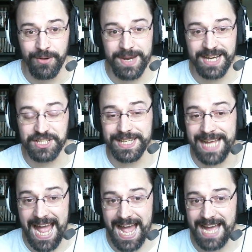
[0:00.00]
we actually
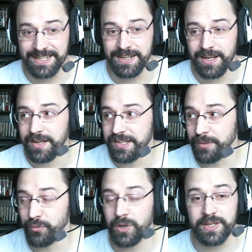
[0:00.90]
had
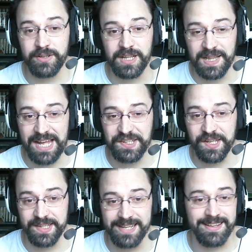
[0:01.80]
some really good
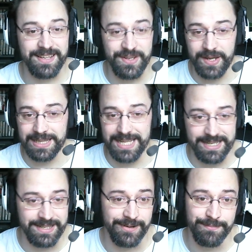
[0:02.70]
classes that taught you how
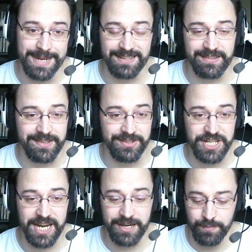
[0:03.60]
to, balance your
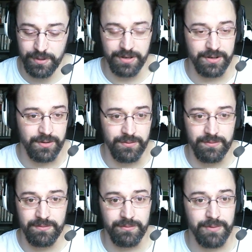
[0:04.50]
checkbook,
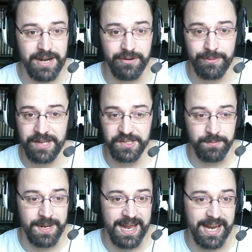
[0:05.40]
write a
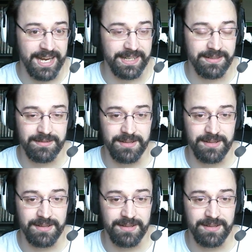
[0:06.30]
resume,